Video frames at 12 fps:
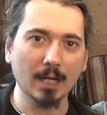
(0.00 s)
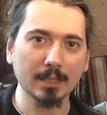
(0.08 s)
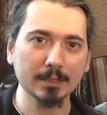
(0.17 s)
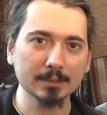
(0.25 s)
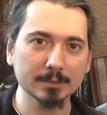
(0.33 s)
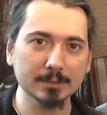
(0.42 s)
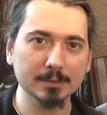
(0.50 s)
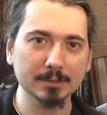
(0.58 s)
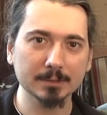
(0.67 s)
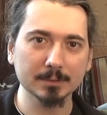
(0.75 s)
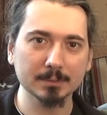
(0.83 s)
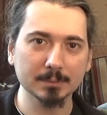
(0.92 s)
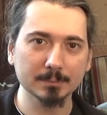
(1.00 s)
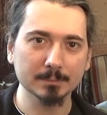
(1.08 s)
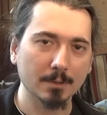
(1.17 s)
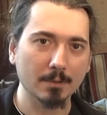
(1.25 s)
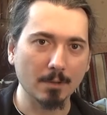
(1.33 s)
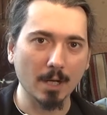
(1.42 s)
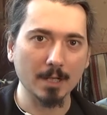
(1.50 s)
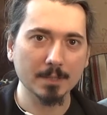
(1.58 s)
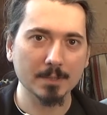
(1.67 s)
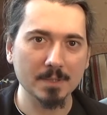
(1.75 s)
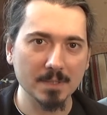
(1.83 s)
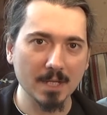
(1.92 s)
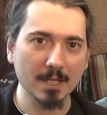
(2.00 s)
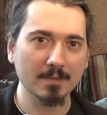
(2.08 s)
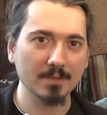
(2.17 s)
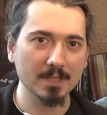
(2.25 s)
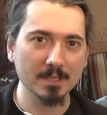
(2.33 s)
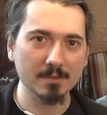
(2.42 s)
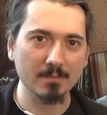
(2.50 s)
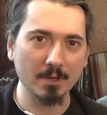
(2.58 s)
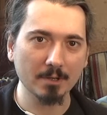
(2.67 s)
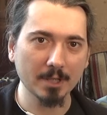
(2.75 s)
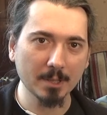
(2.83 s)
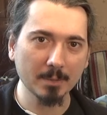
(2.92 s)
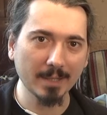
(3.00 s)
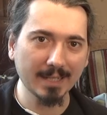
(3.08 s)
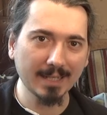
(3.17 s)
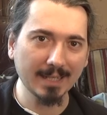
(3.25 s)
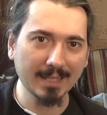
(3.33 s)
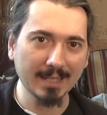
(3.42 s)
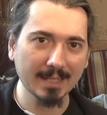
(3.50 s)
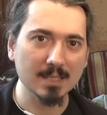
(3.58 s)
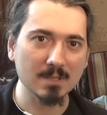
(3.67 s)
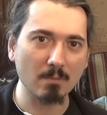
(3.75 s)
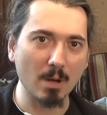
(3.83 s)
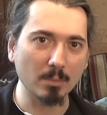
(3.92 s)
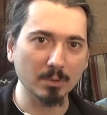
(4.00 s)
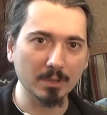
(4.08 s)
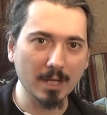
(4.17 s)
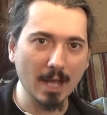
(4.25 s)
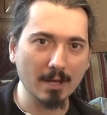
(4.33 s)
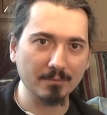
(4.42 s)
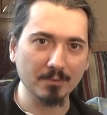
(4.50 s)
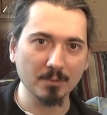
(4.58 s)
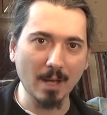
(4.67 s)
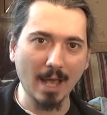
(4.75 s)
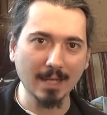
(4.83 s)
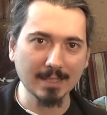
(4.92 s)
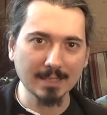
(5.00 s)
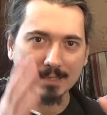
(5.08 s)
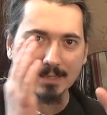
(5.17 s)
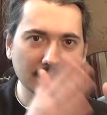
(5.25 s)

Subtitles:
I used to try to say things very quickly so I wouldn't have to edit